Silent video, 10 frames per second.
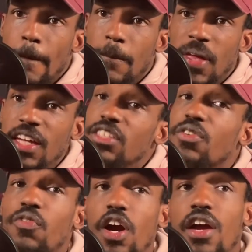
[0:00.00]
he's a
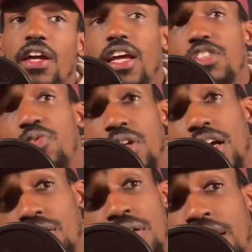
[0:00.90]
very
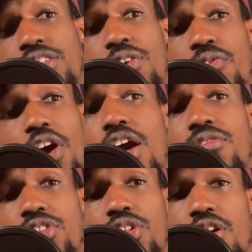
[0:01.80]

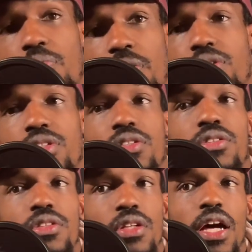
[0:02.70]
reserved person. Like,